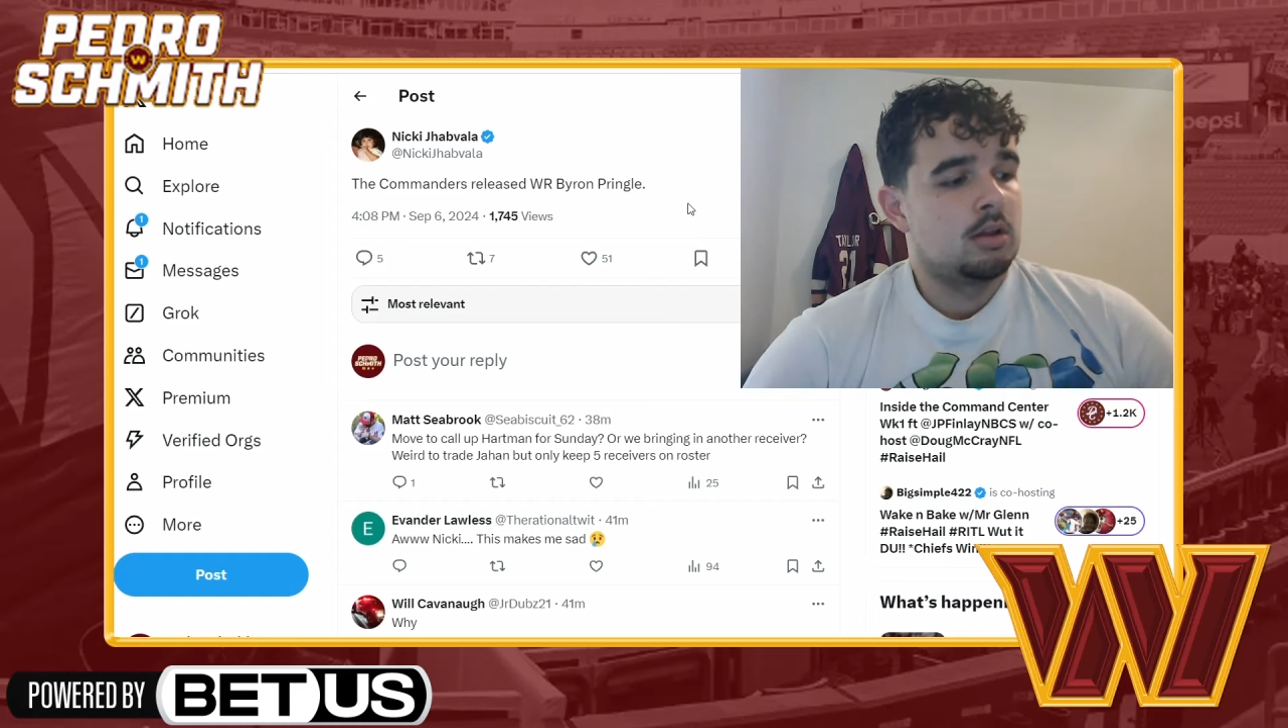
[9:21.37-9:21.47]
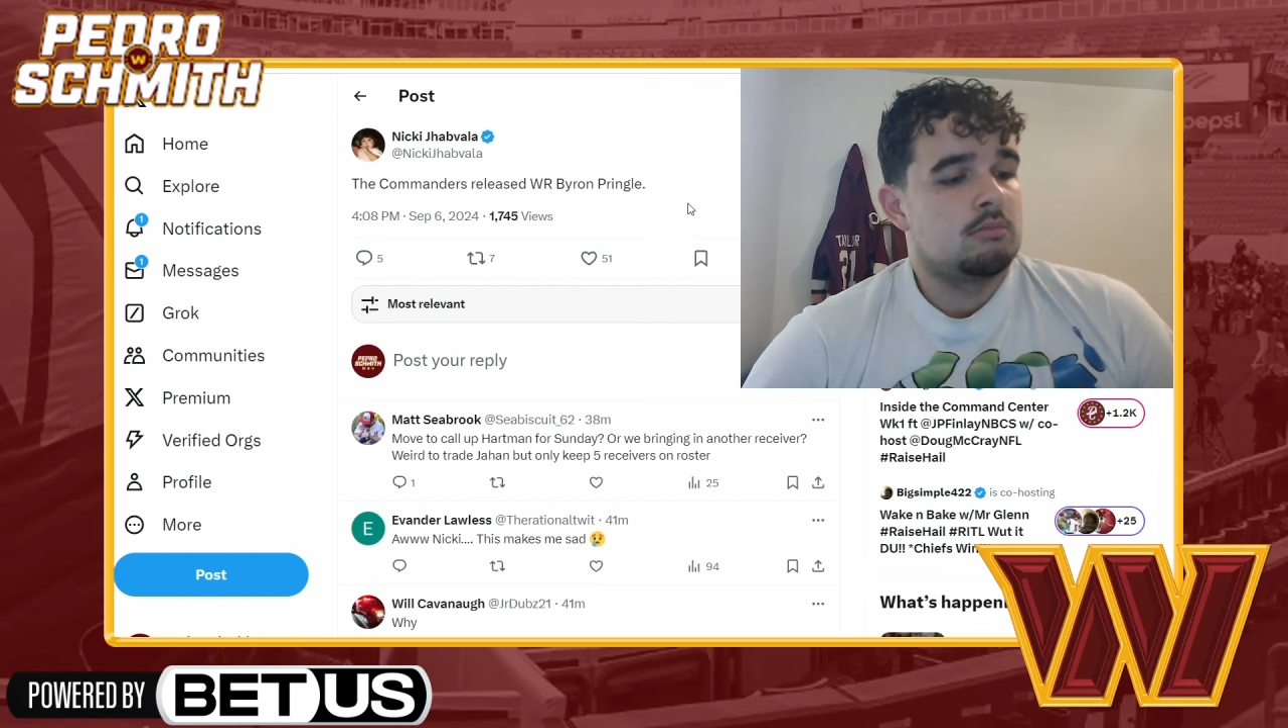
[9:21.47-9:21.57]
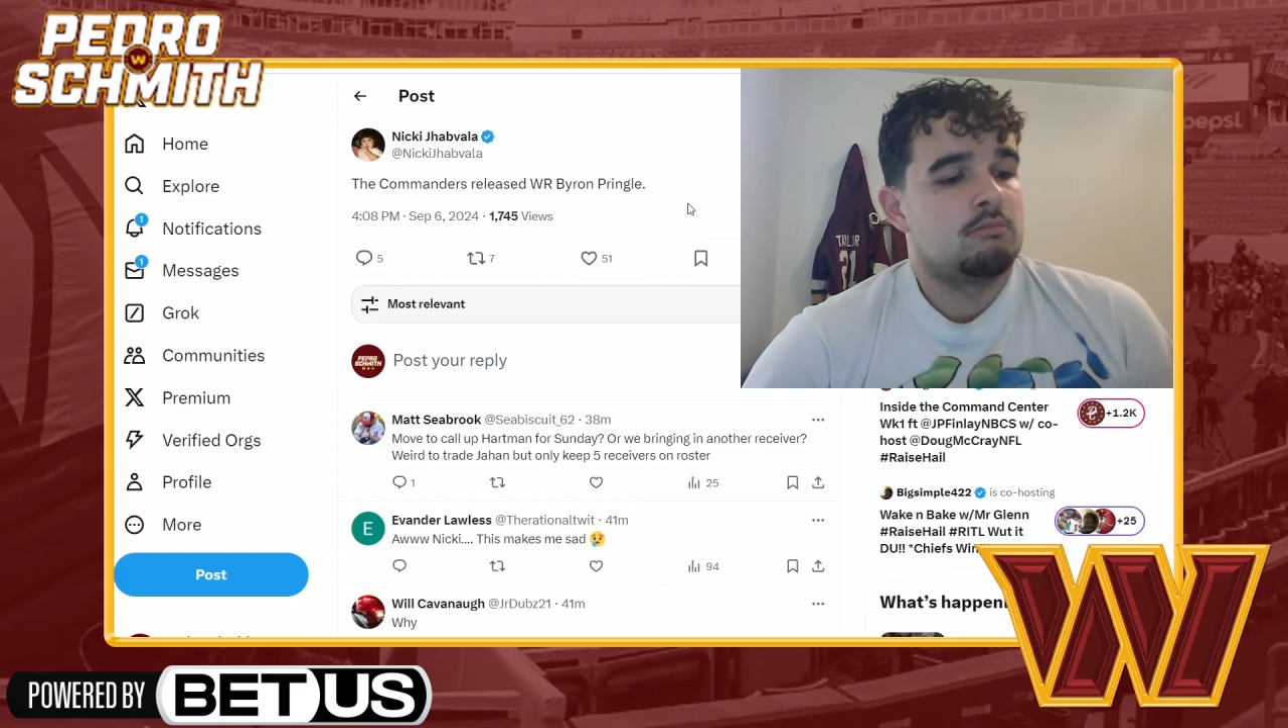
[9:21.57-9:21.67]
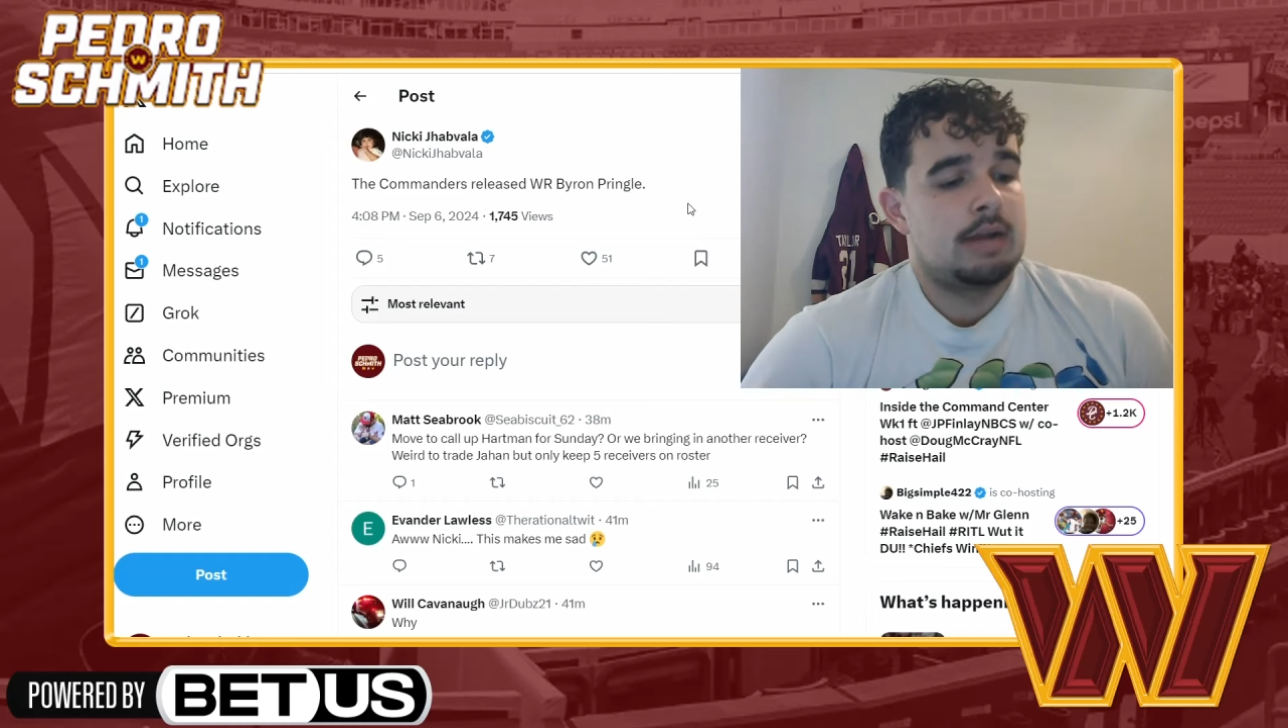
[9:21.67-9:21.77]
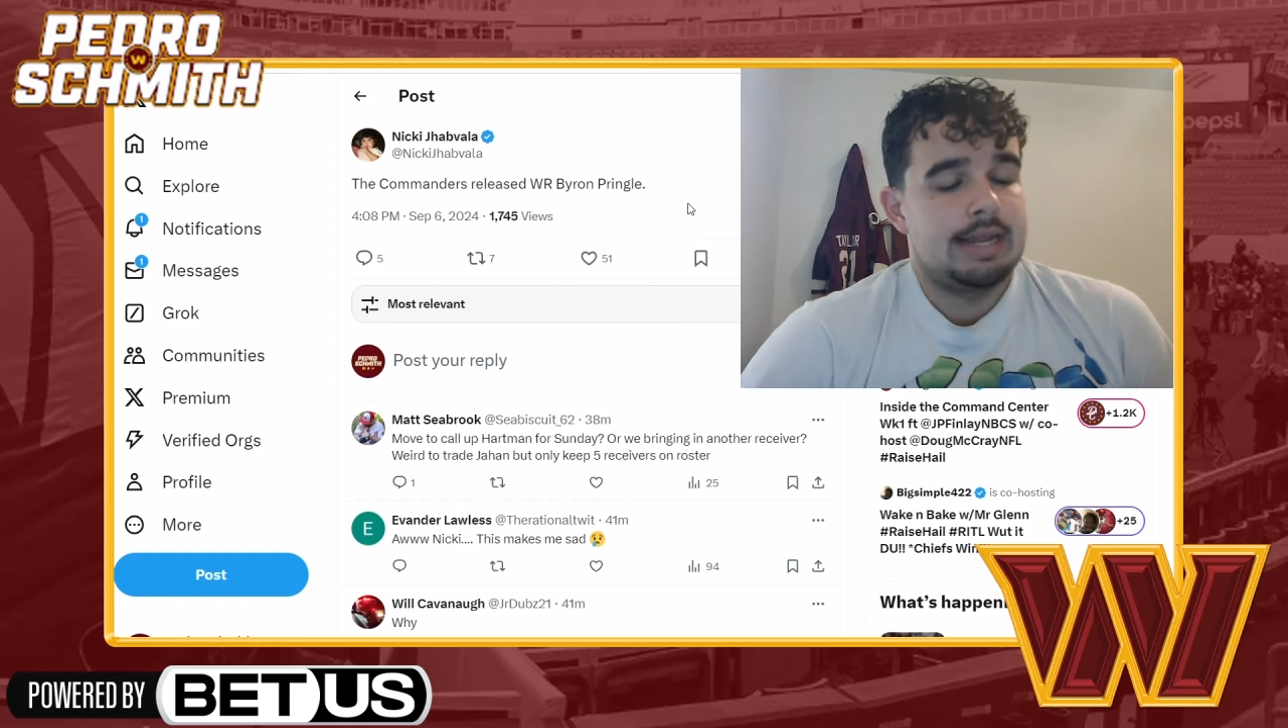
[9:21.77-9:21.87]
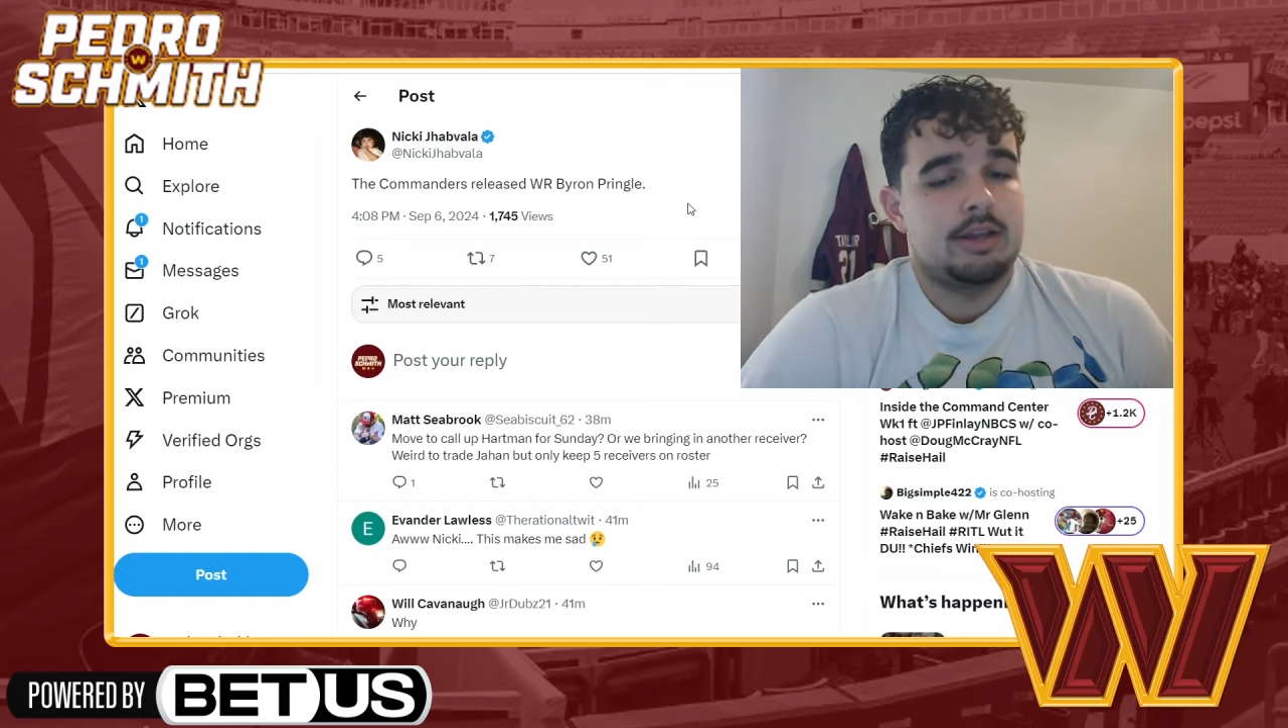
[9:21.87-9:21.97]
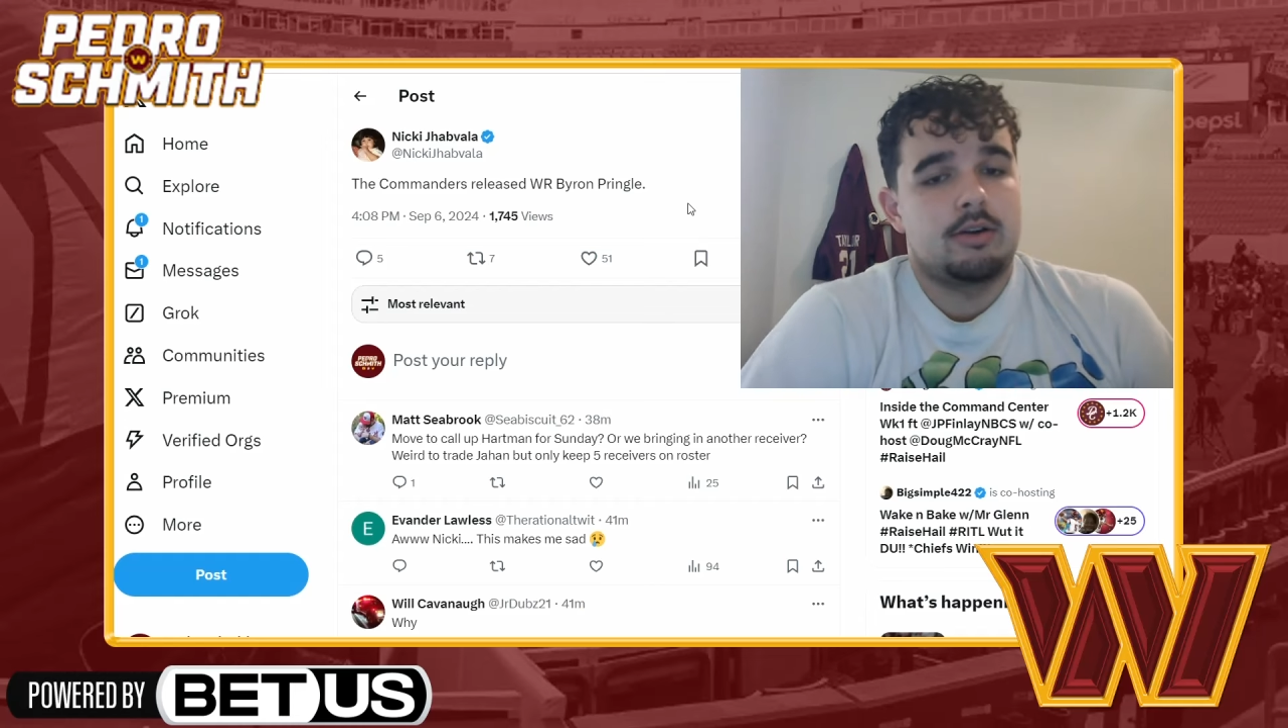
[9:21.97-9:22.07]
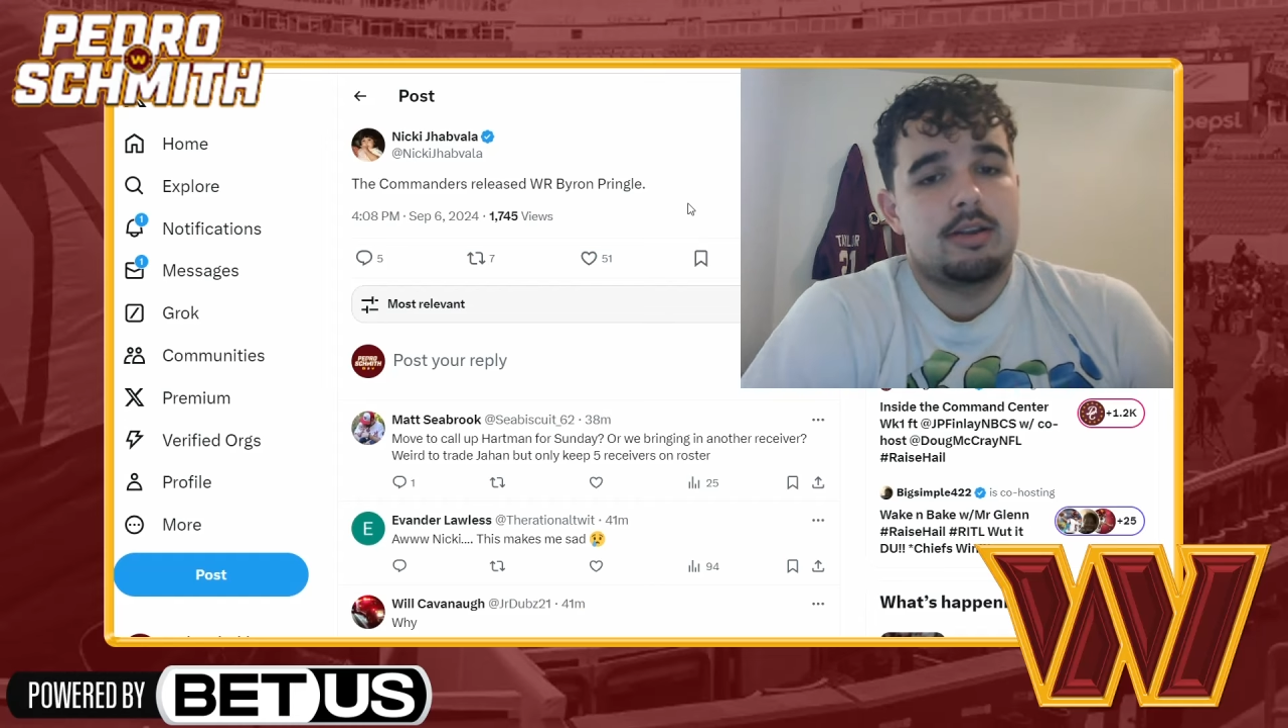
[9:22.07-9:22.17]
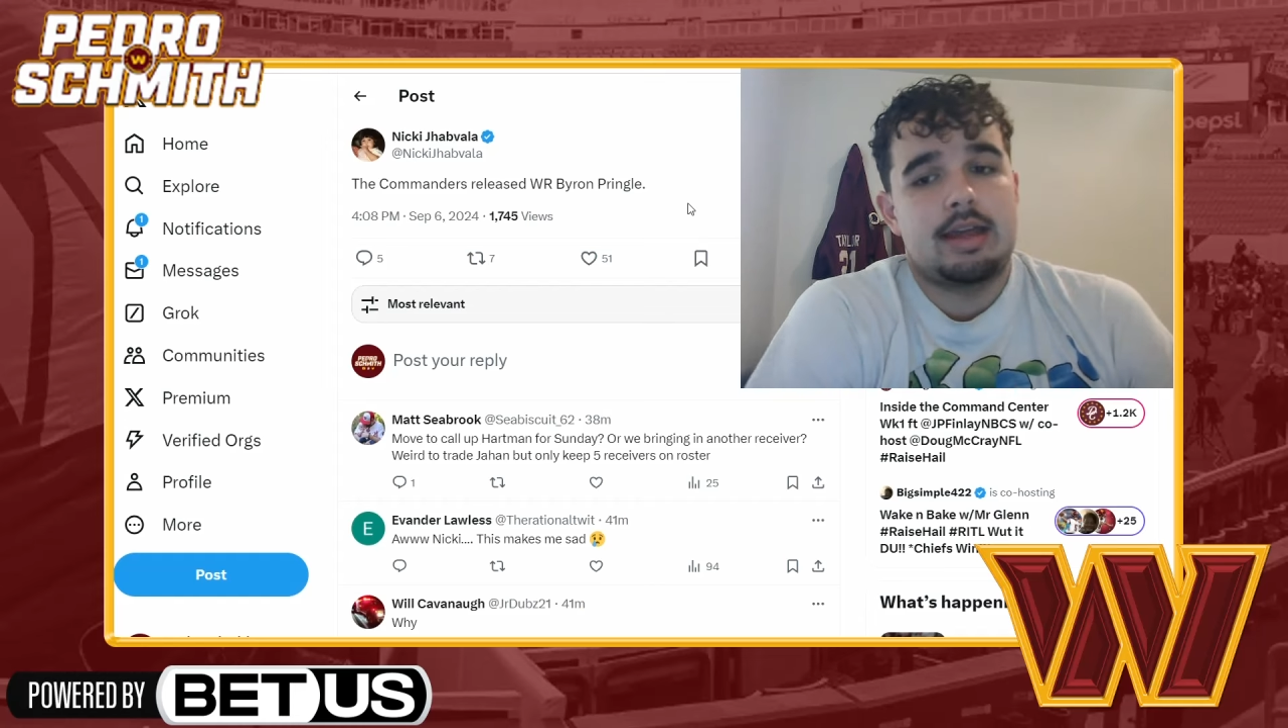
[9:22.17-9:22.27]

might go to